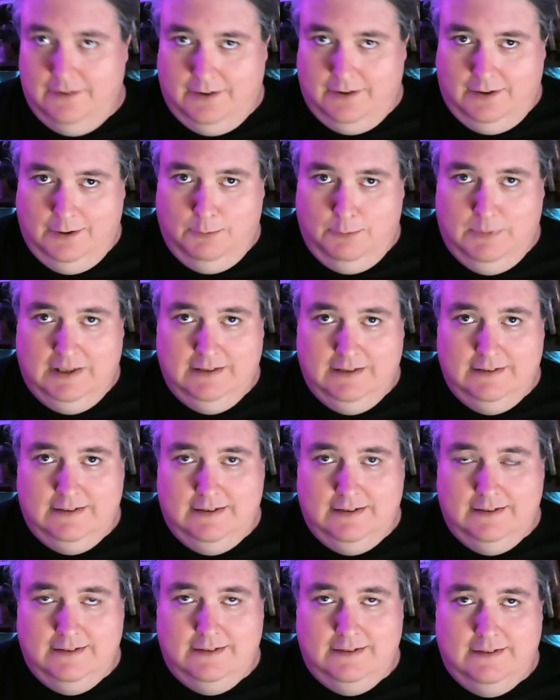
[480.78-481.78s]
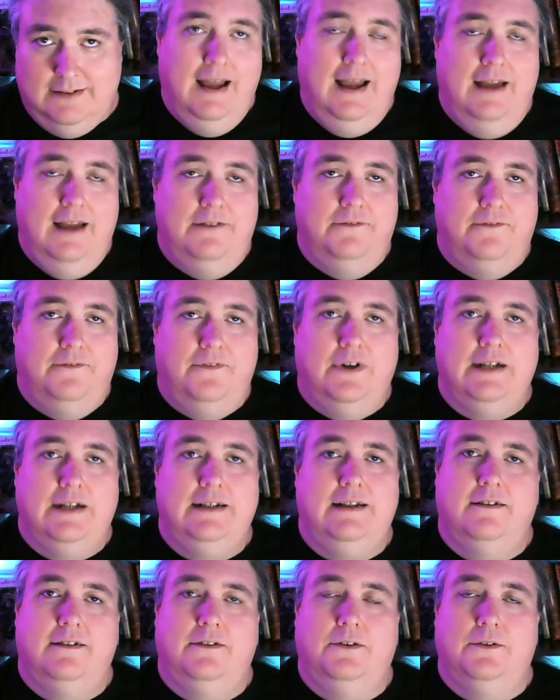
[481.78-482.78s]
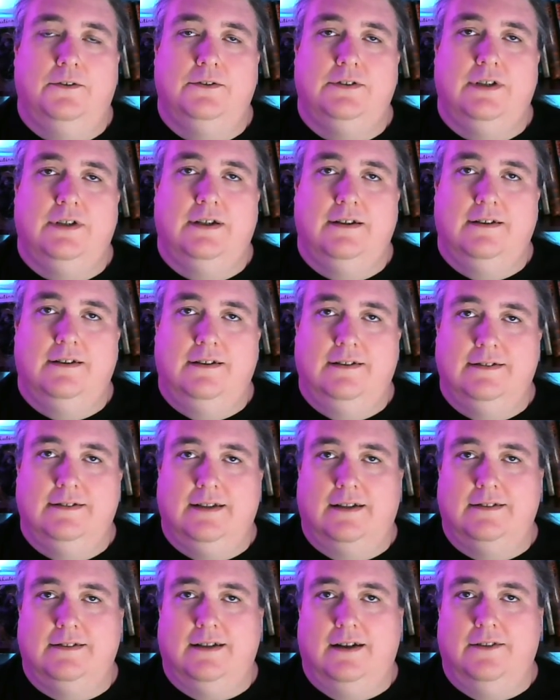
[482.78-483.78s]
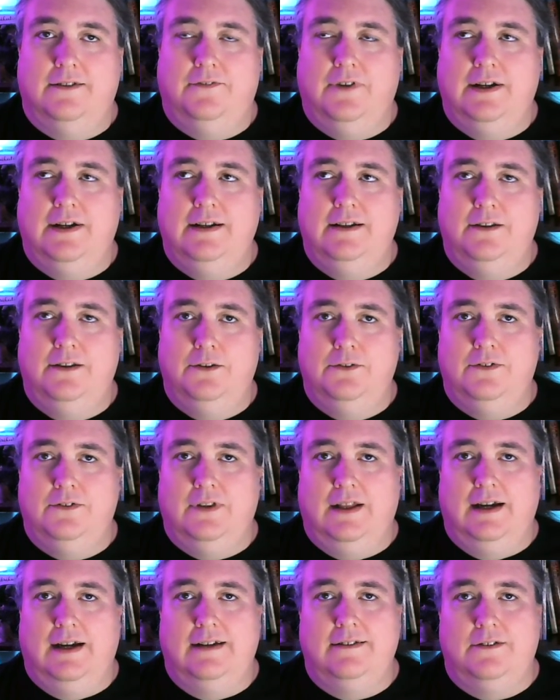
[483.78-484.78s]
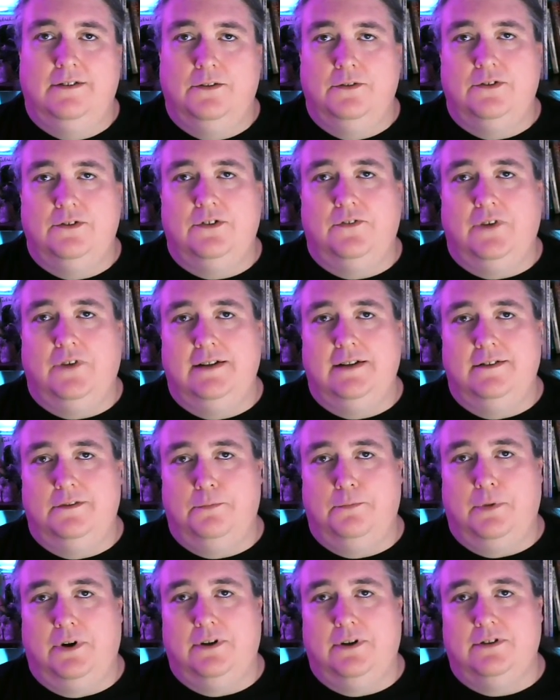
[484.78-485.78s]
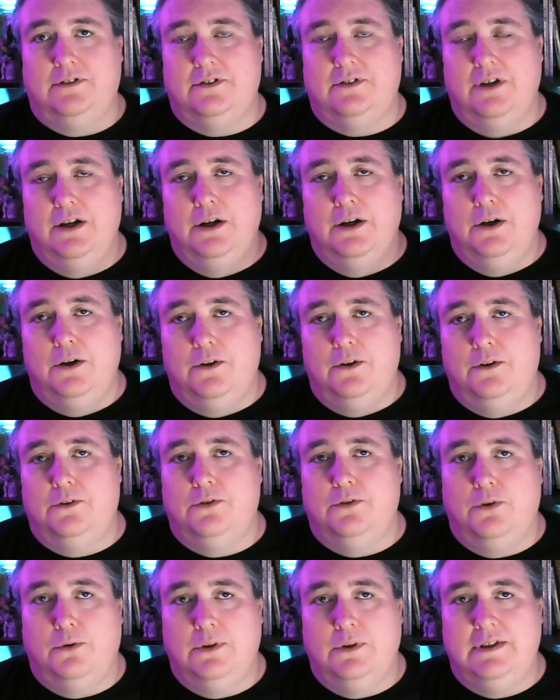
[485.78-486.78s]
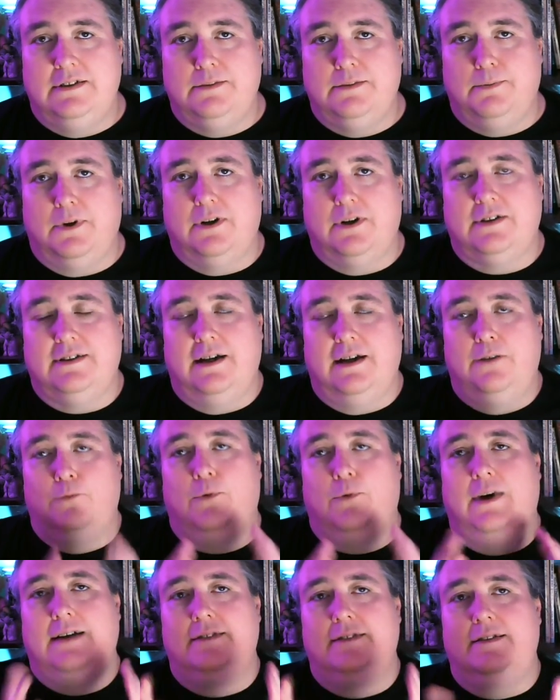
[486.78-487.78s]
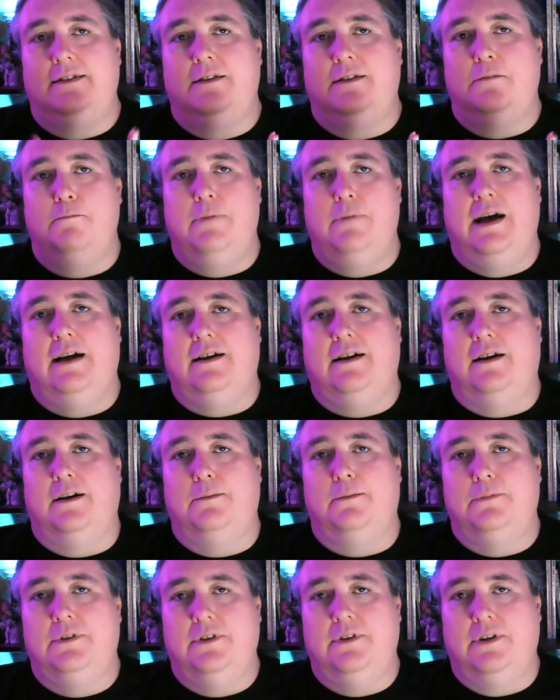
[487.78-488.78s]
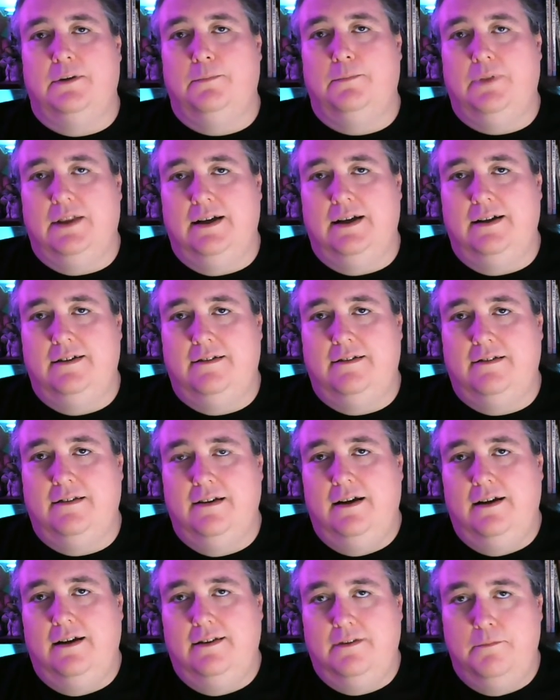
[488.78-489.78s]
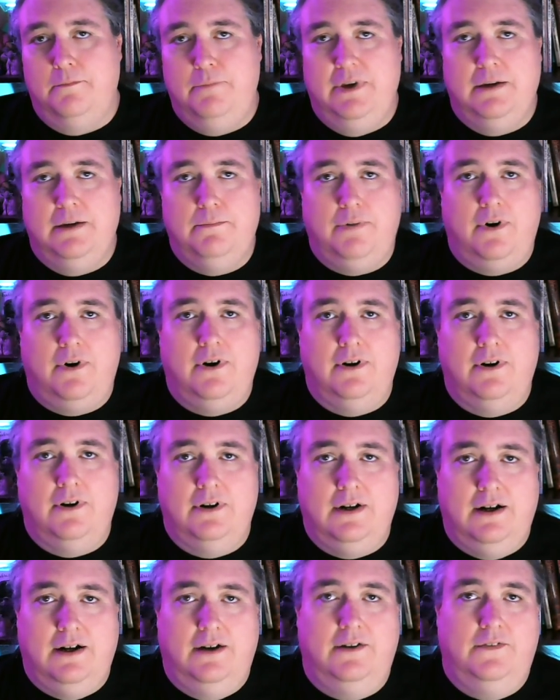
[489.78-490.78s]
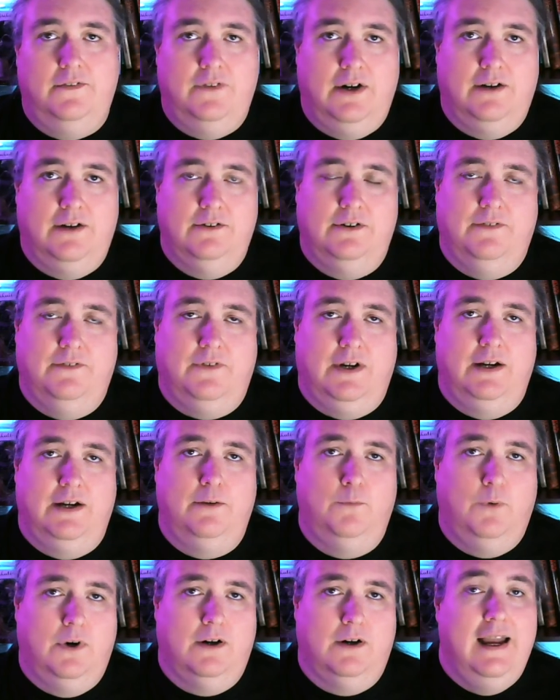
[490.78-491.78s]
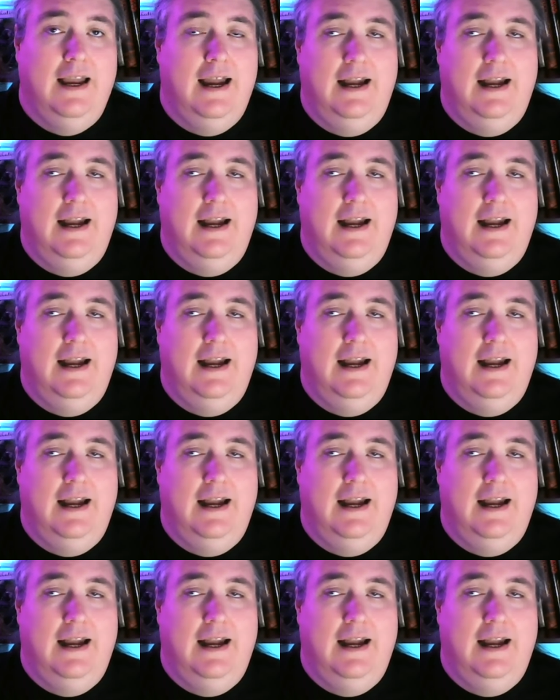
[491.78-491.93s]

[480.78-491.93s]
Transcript: all amongst us. And finding those Nezazat, finding those lights, those divine sparks, those holy sparks, and raising them back up to their place is a big part of our divine work.